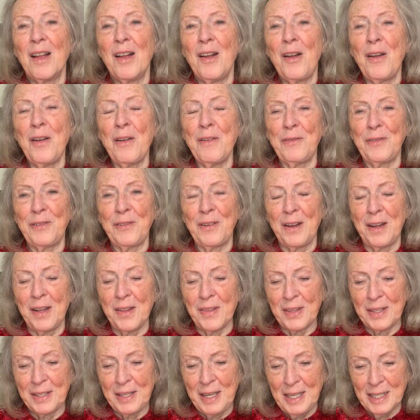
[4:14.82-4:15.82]
Her
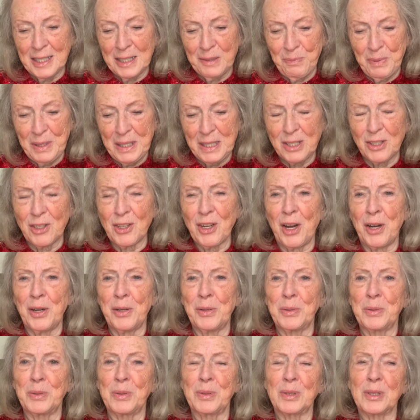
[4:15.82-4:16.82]
father had been
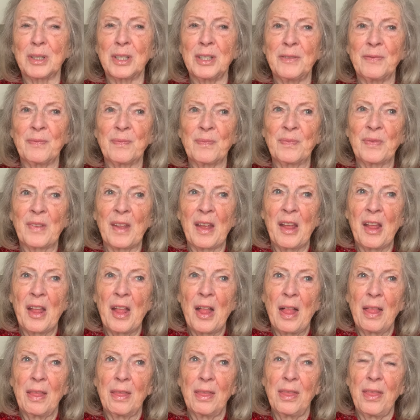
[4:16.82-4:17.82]
told
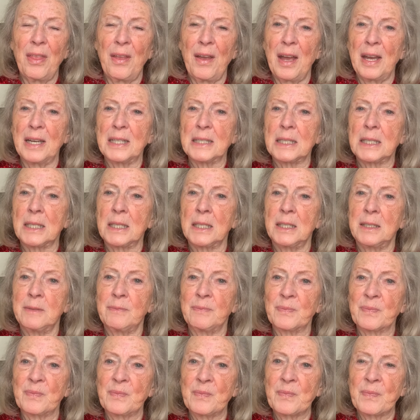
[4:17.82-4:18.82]
that
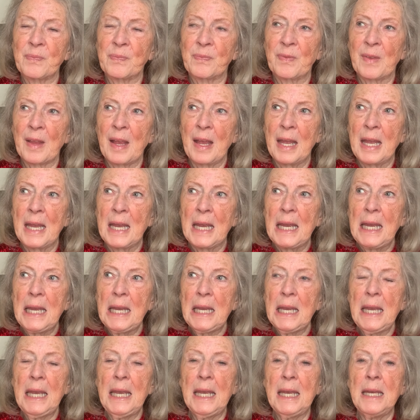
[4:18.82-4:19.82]

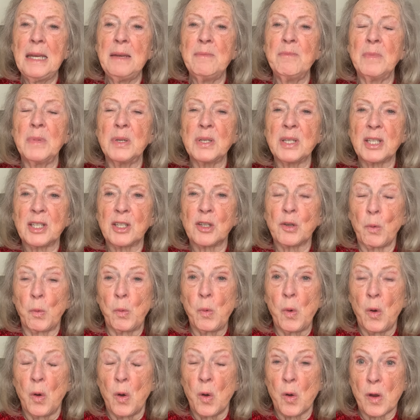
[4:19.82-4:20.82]
he must
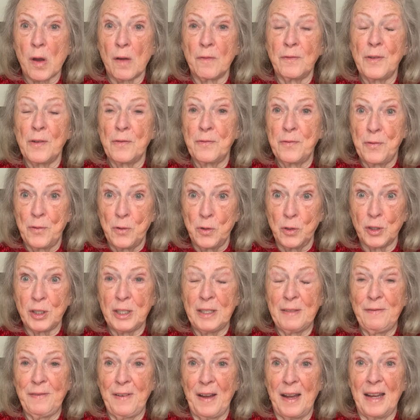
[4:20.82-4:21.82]
walk for
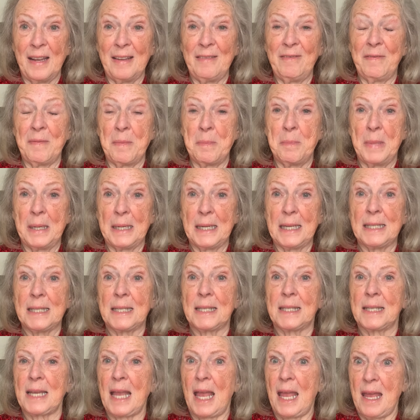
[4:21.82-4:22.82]
45
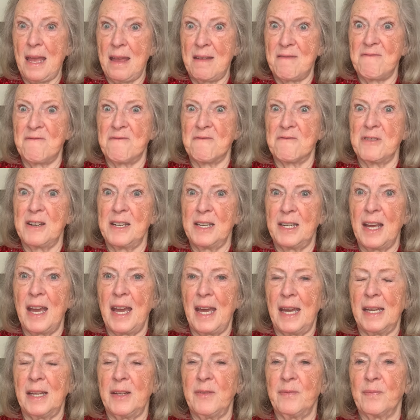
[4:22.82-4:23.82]
minutes every
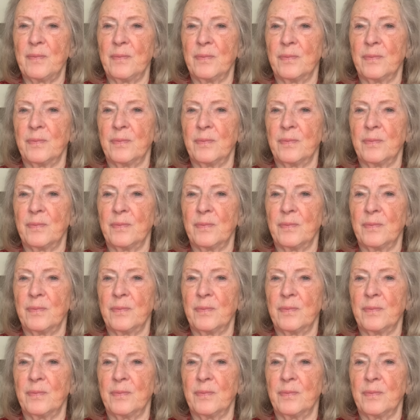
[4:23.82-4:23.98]
day.